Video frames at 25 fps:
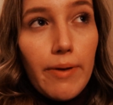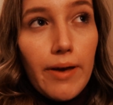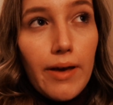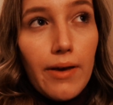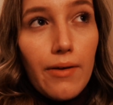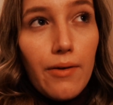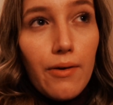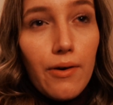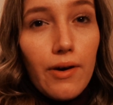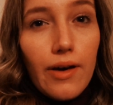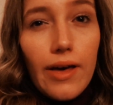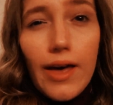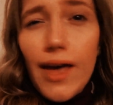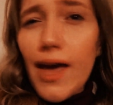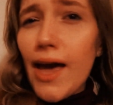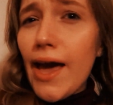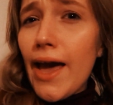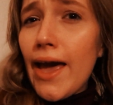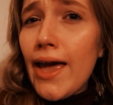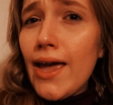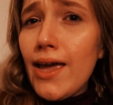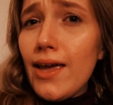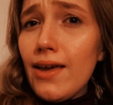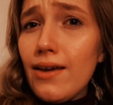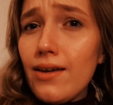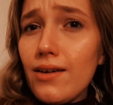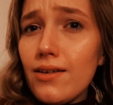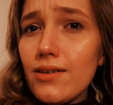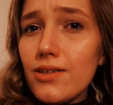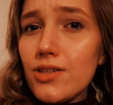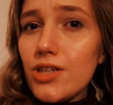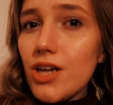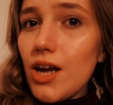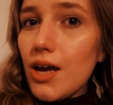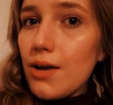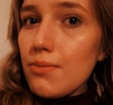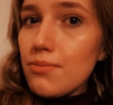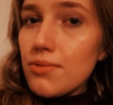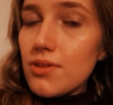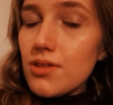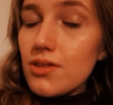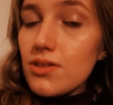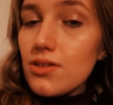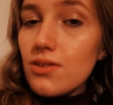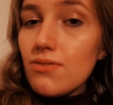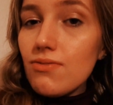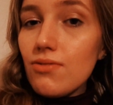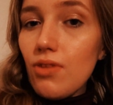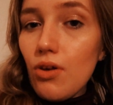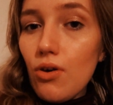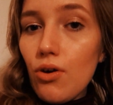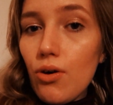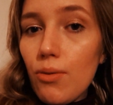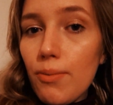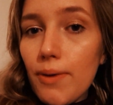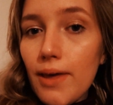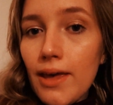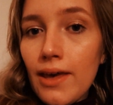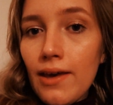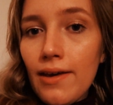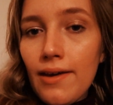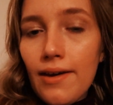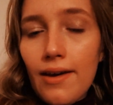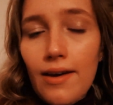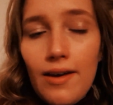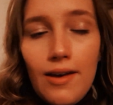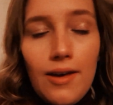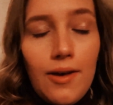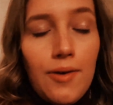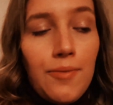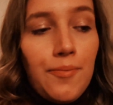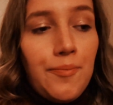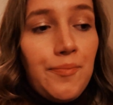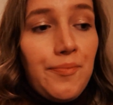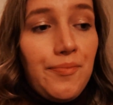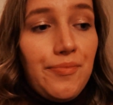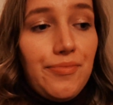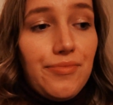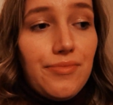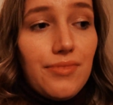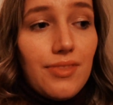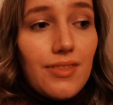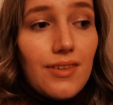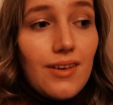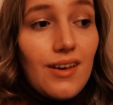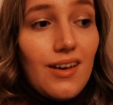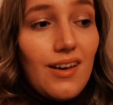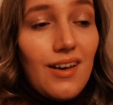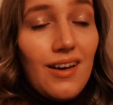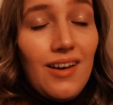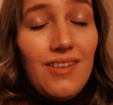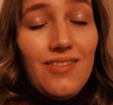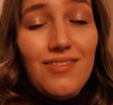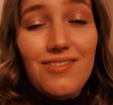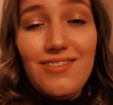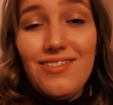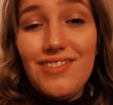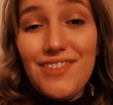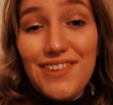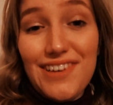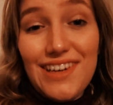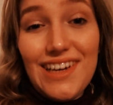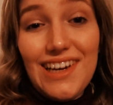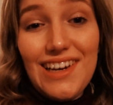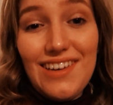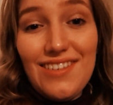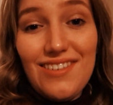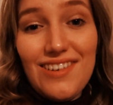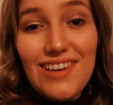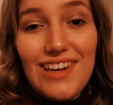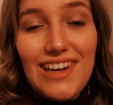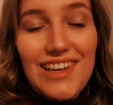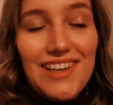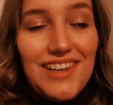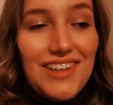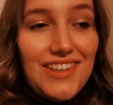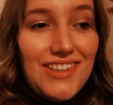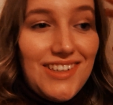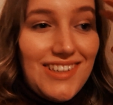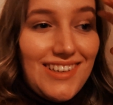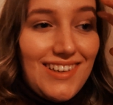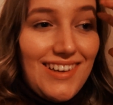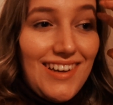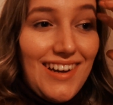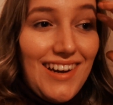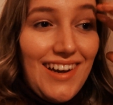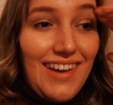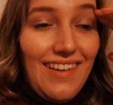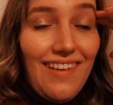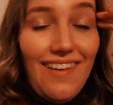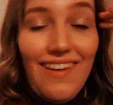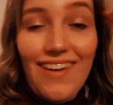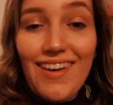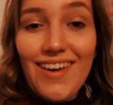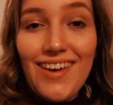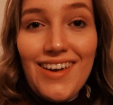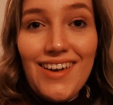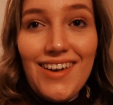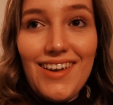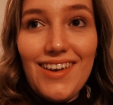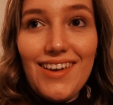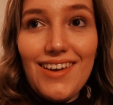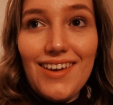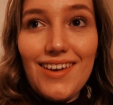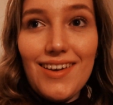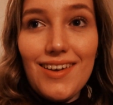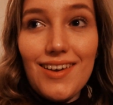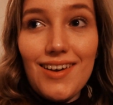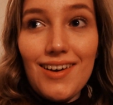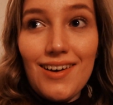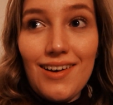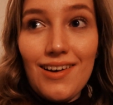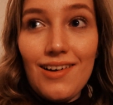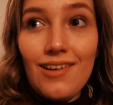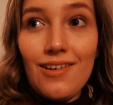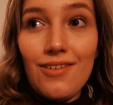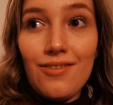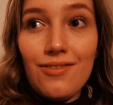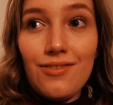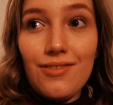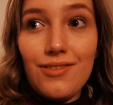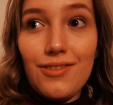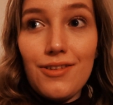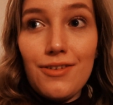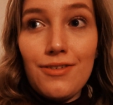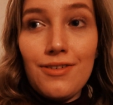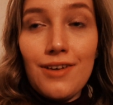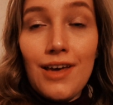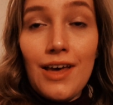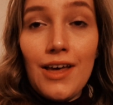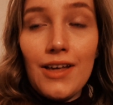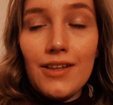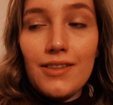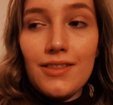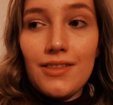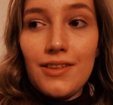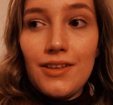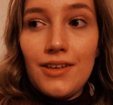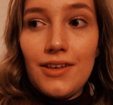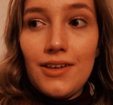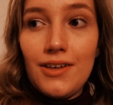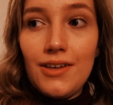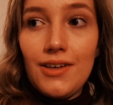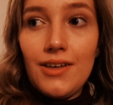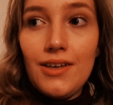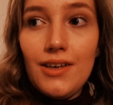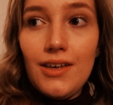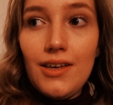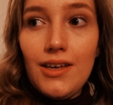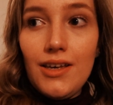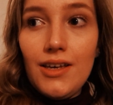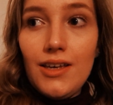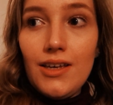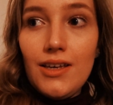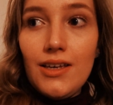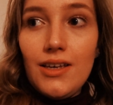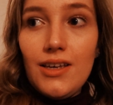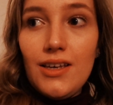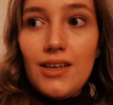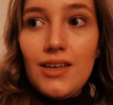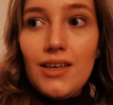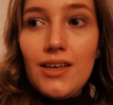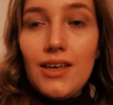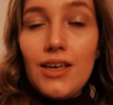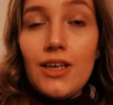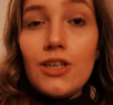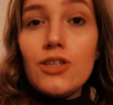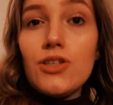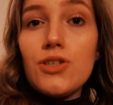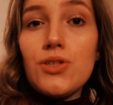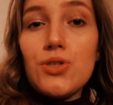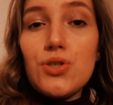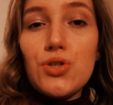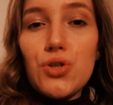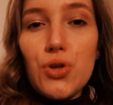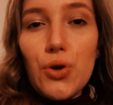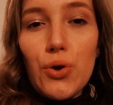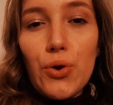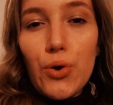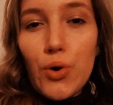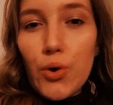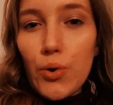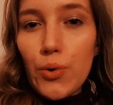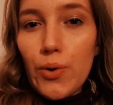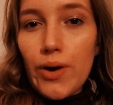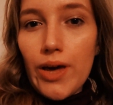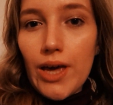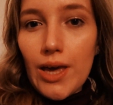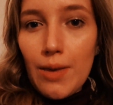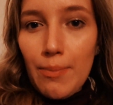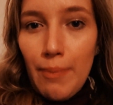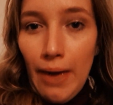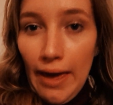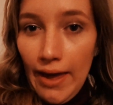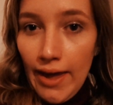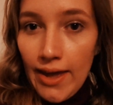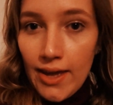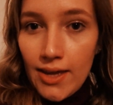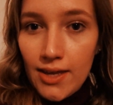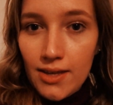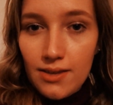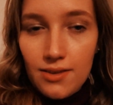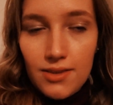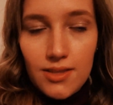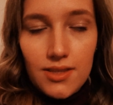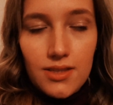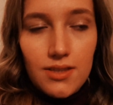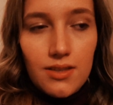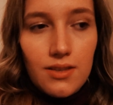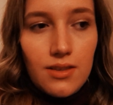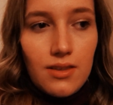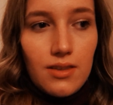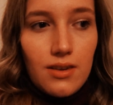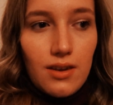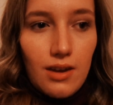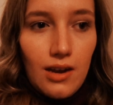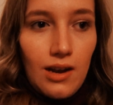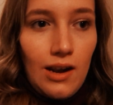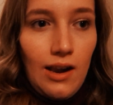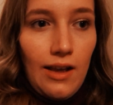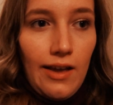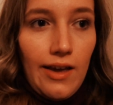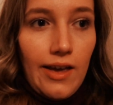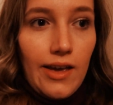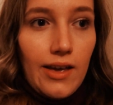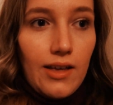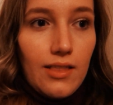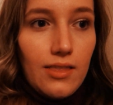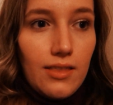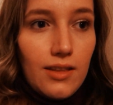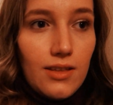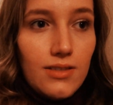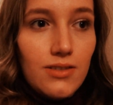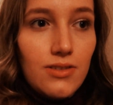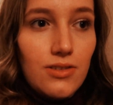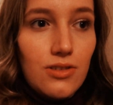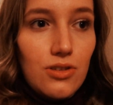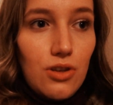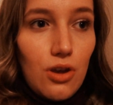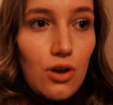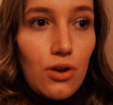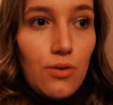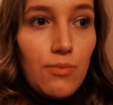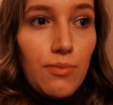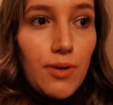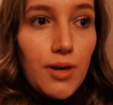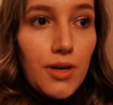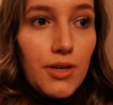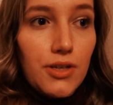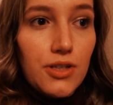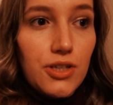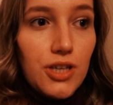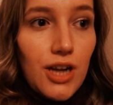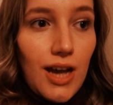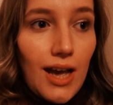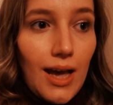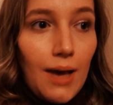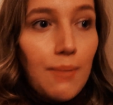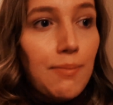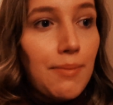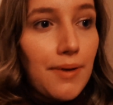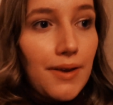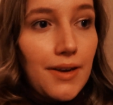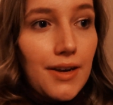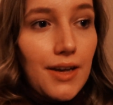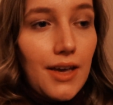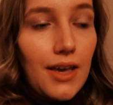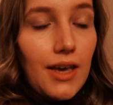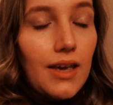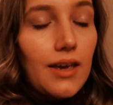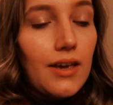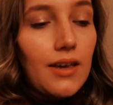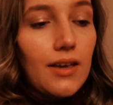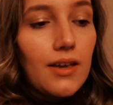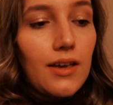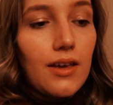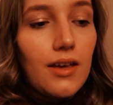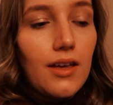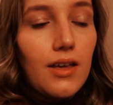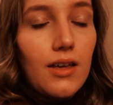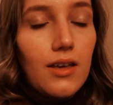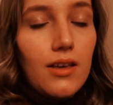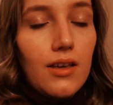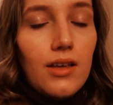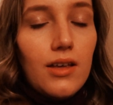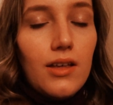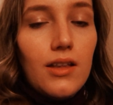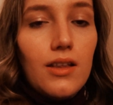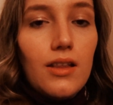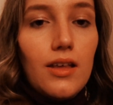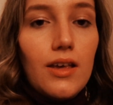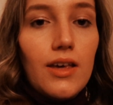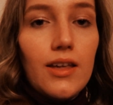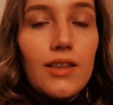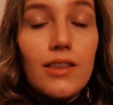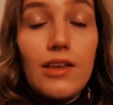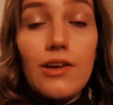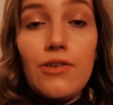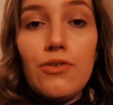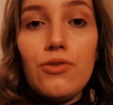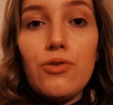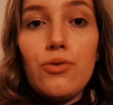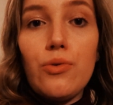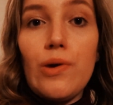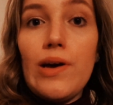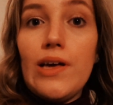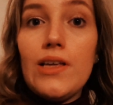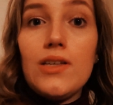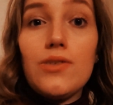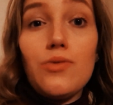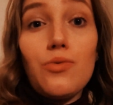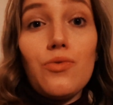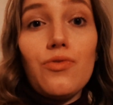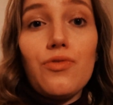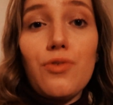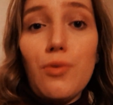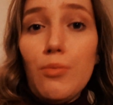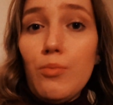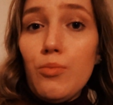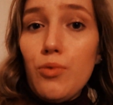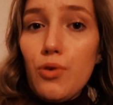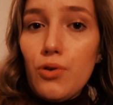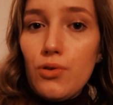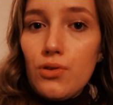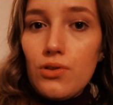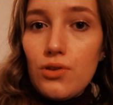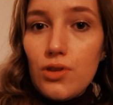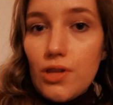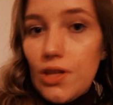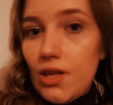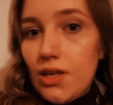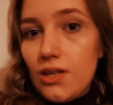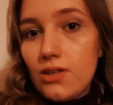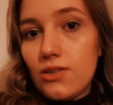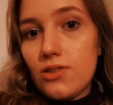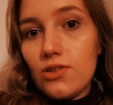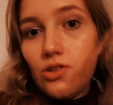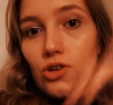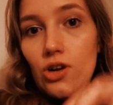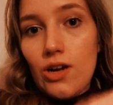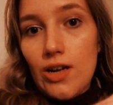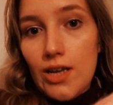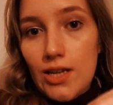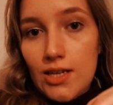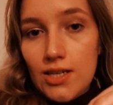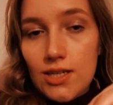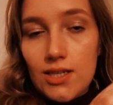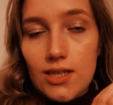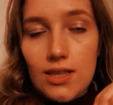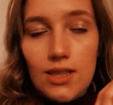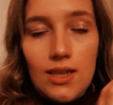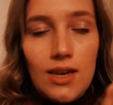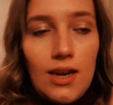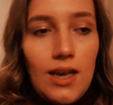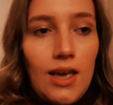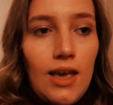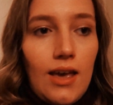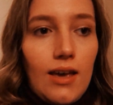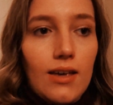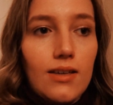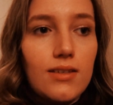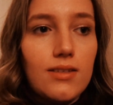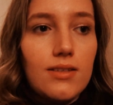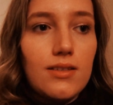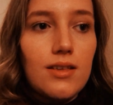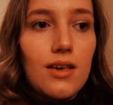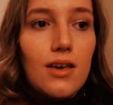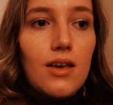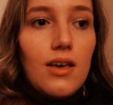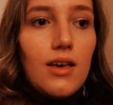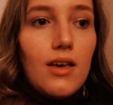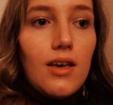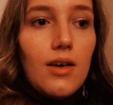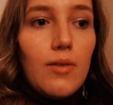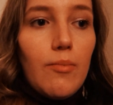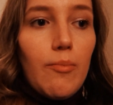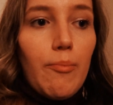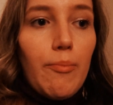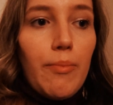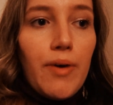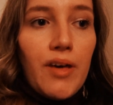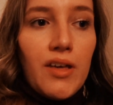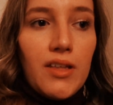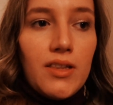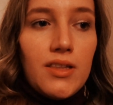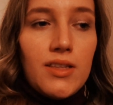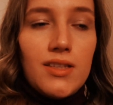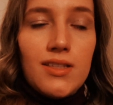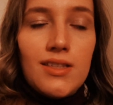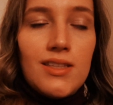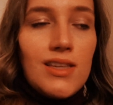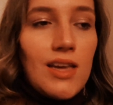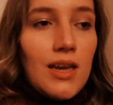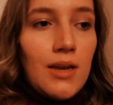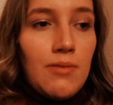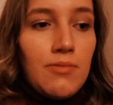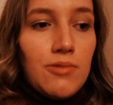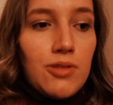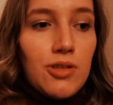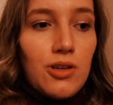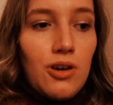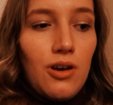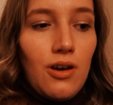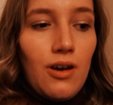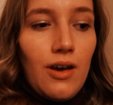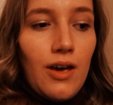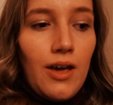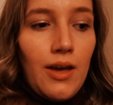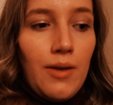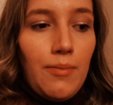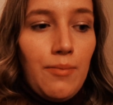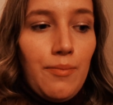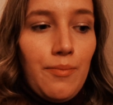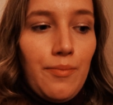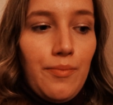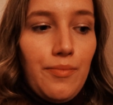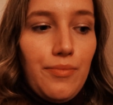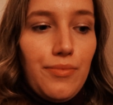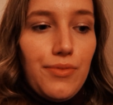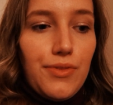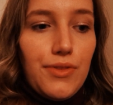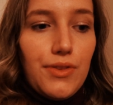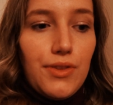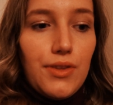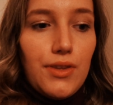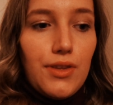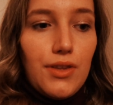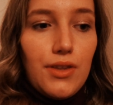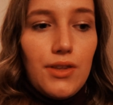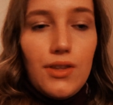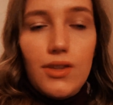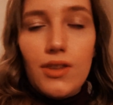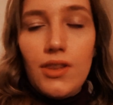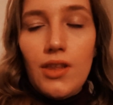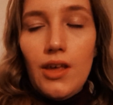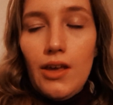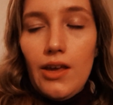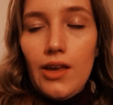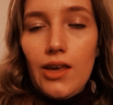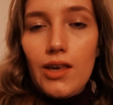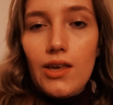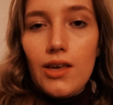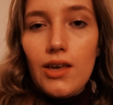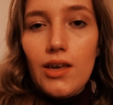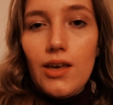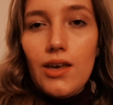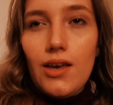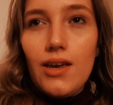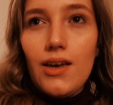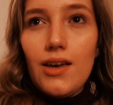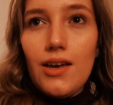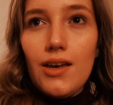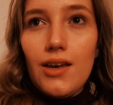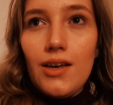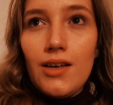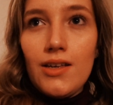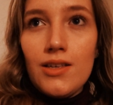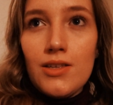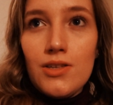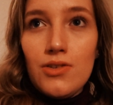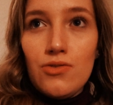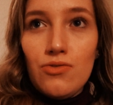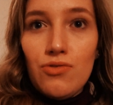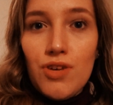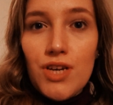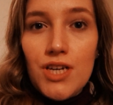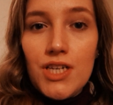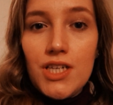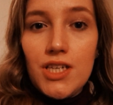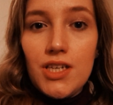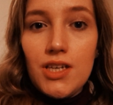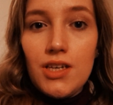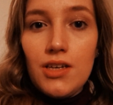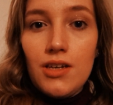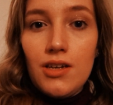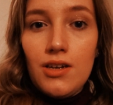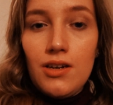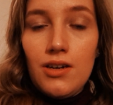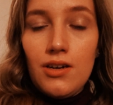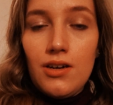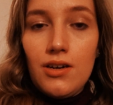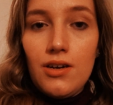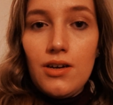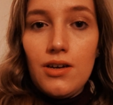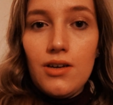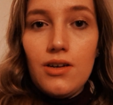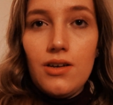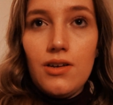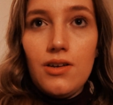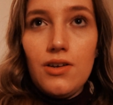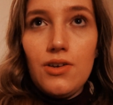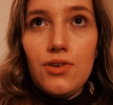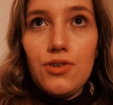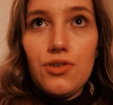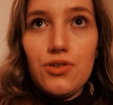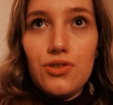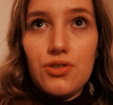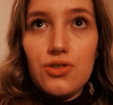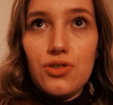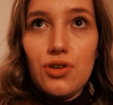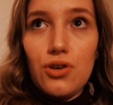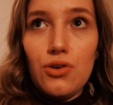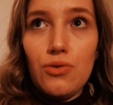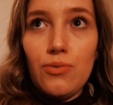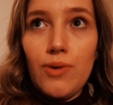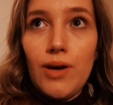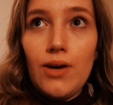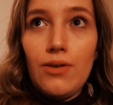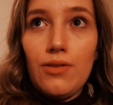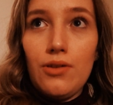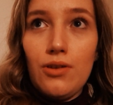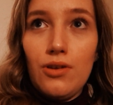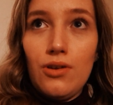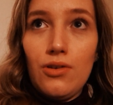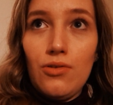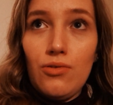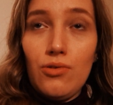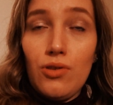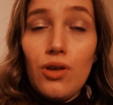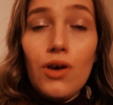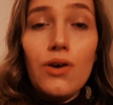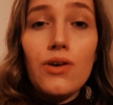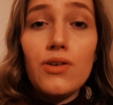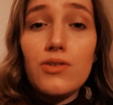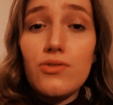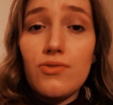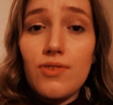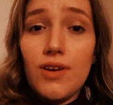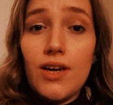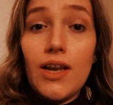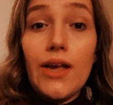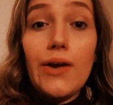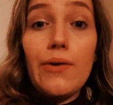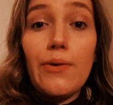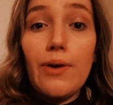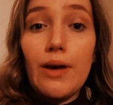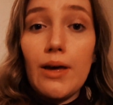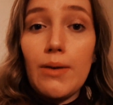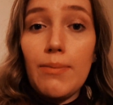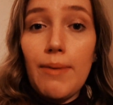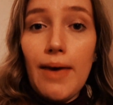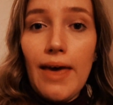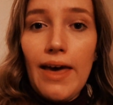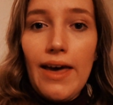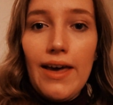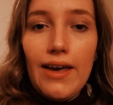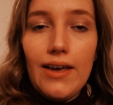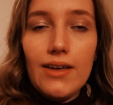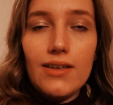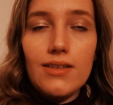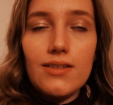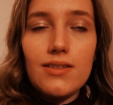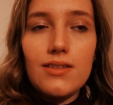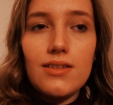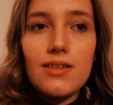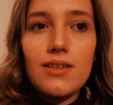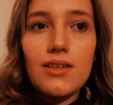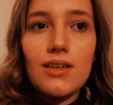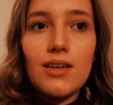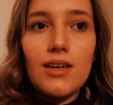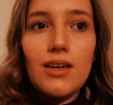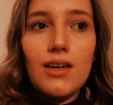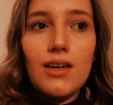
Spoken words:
about 8 chapters of The Hobbit. I'm really enjoying it. I love the fact that it's so quick paced, like there's so much happening, like they're always from one thing straight into the next, but at the same time, like it's written so well that although it's really quick paced,